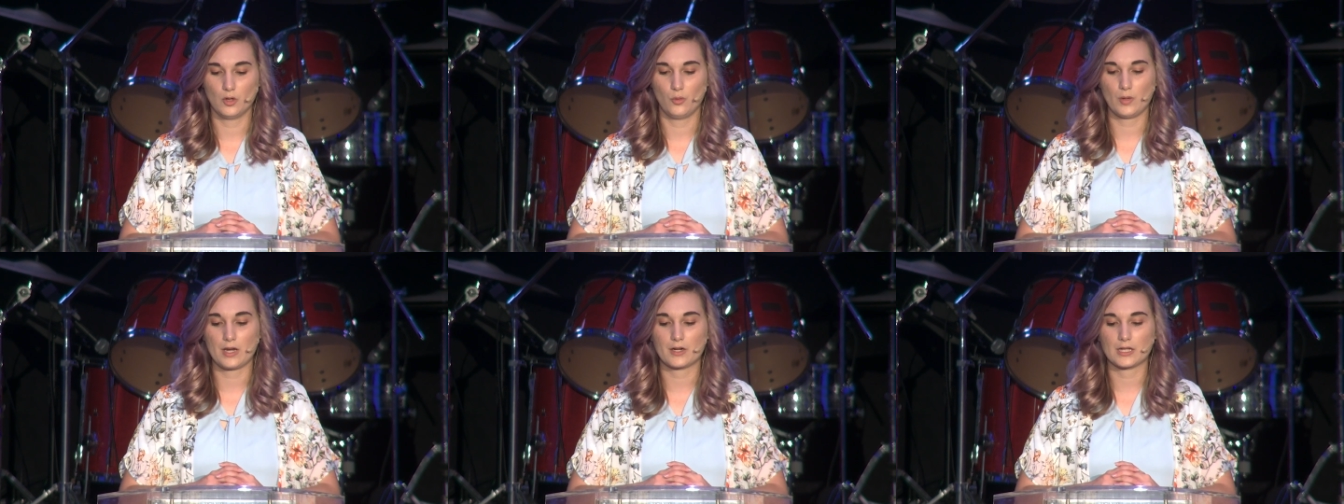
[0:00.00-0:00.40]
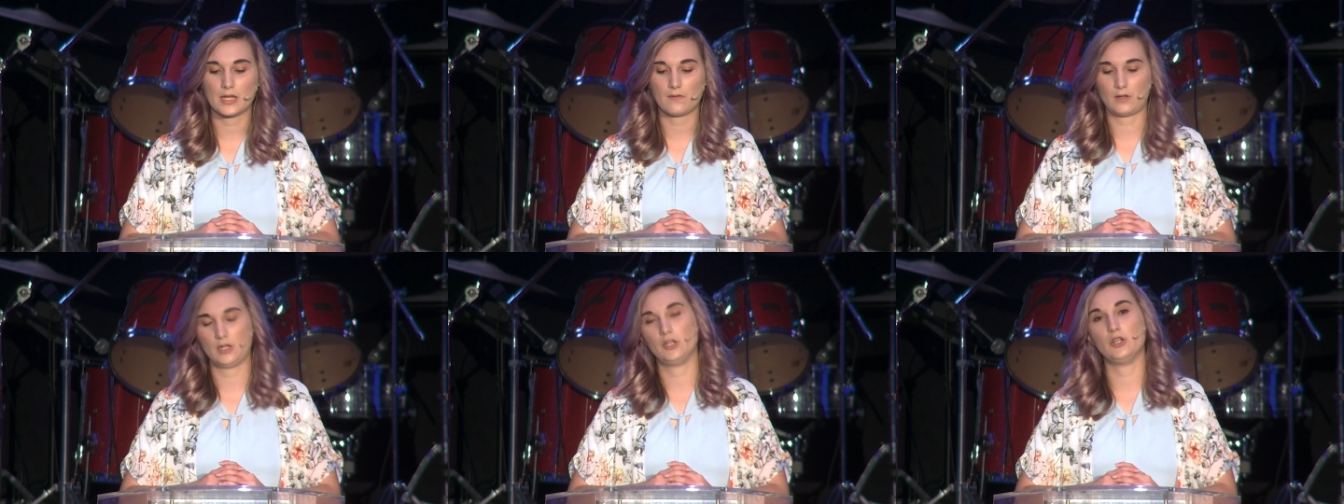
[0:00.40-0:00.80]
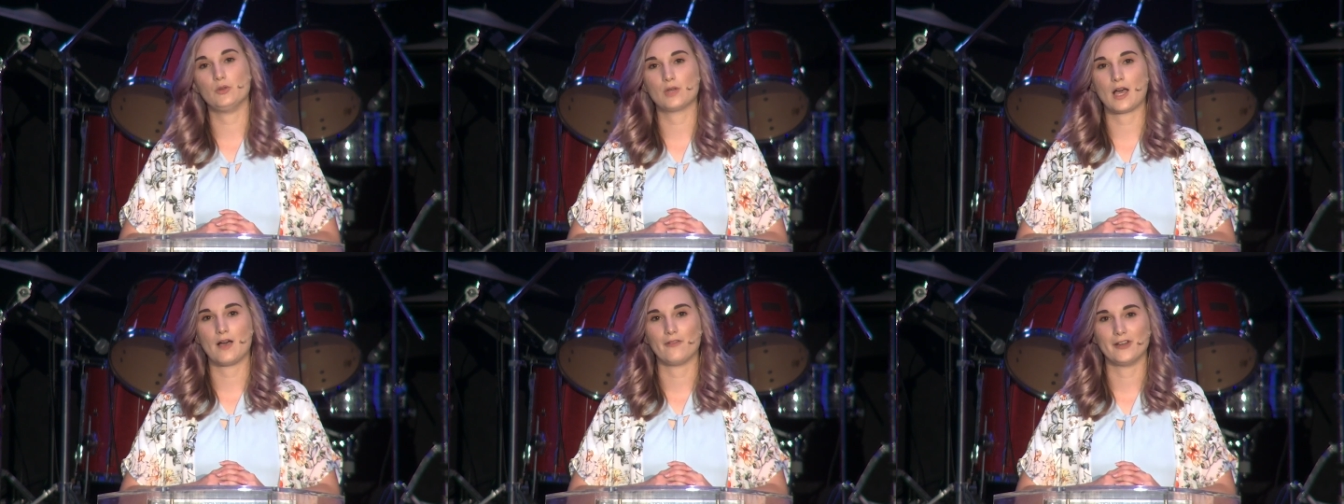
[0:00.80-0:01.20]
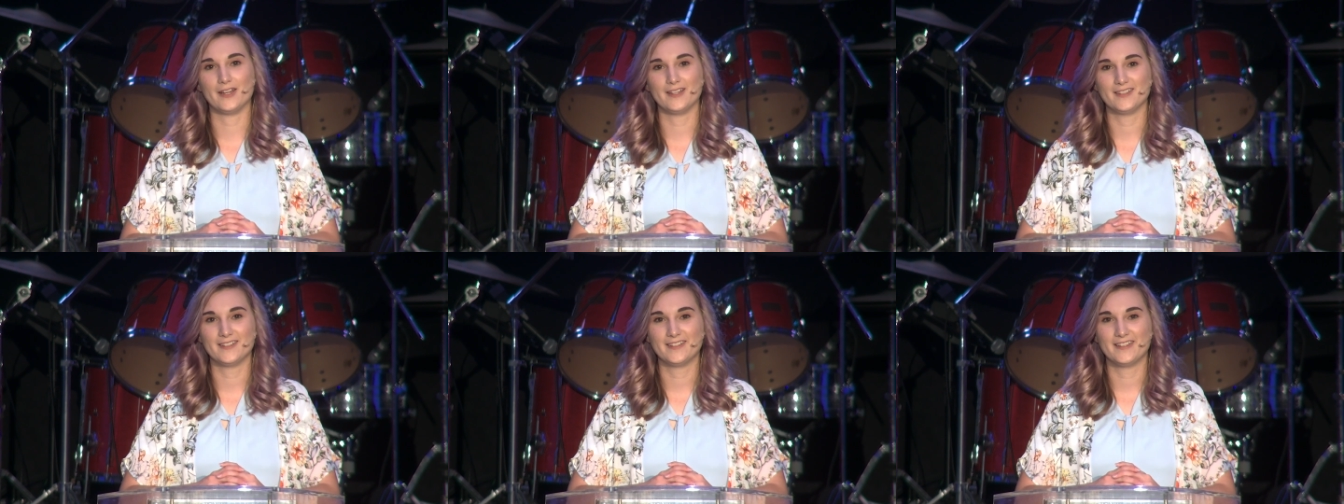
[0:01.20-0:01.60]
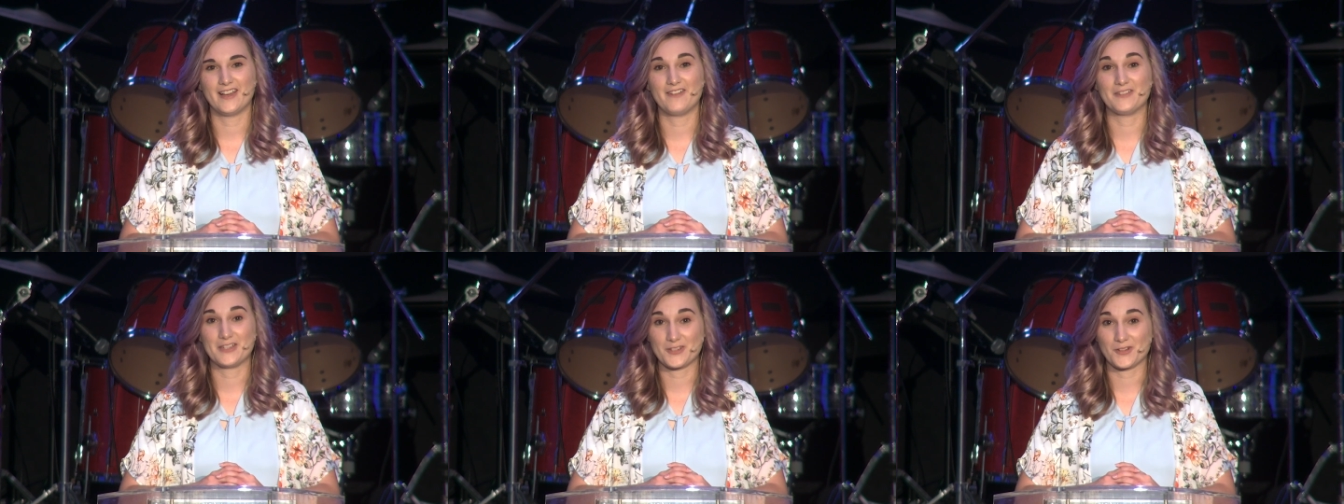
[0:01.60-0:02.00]
we are given a new covenant
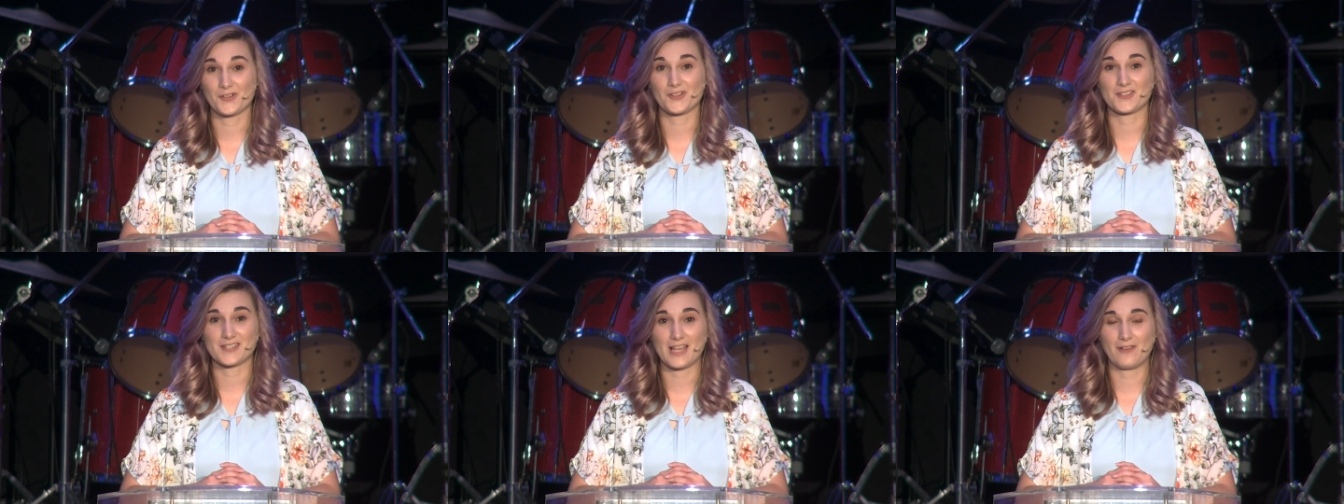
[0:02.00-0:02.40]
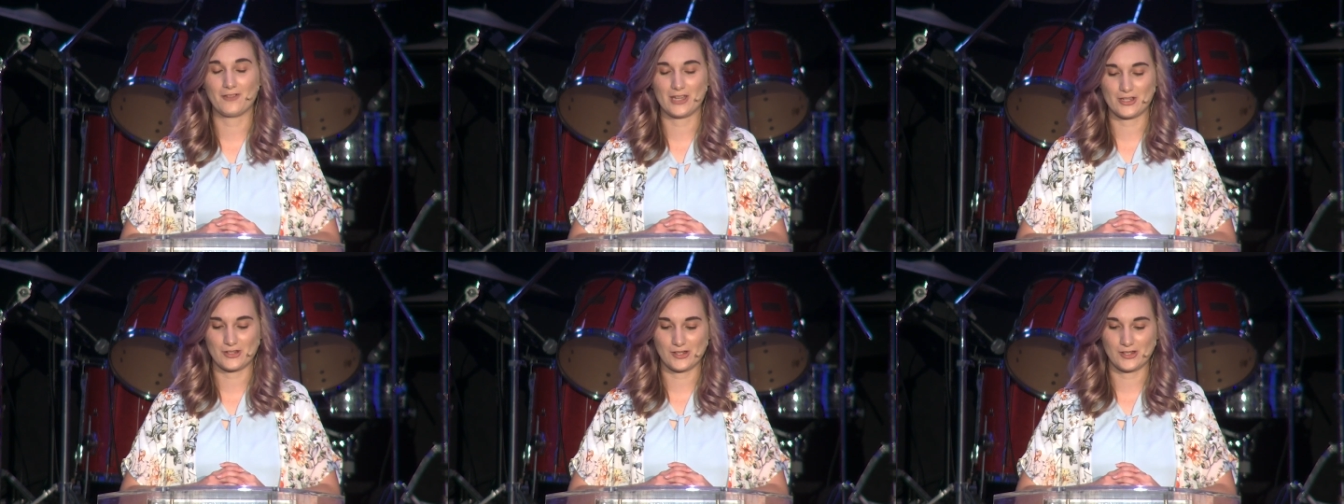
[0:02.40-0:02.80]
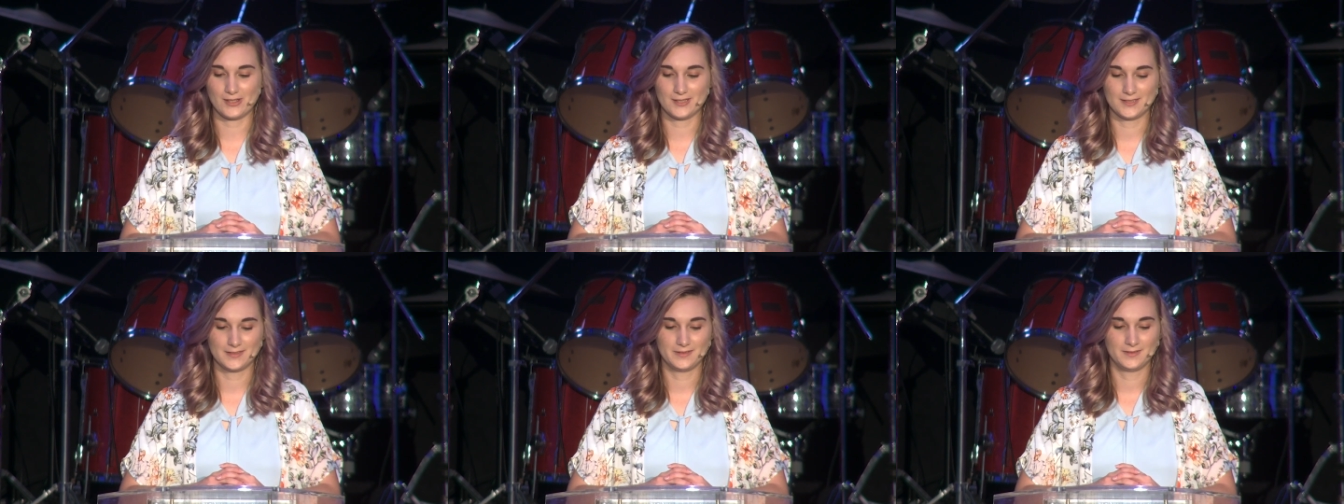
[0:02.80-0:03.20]
of eternal salvation.